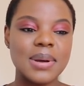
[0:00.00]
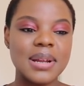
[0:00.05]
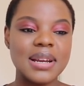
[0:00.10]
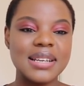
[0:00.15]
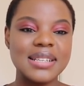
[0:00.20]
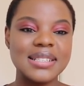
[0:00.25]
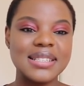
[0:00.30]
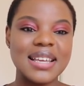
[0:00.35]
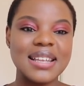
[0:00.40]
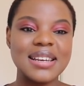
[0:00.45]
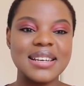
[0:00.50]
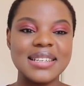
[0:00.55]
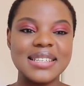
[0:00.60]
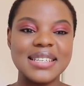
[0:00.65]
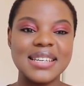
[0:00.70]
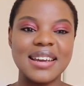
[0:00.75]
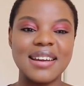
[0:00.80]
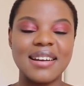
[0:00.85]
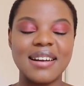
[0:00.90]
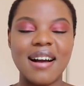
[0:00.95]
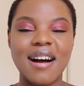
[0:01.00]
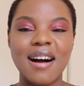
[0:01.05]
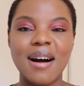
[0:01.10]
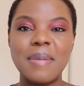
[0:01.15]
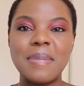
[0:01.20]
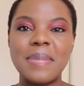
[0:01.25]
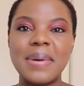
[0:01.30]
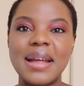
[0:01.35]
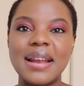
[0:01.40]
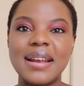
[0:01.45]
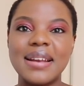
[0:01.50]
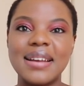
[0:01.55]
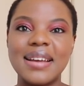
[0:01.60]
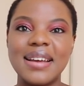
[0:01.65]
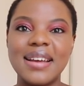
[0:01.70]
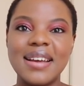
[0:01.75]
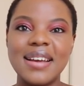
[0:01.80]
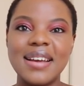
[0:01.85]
But he said he teared up and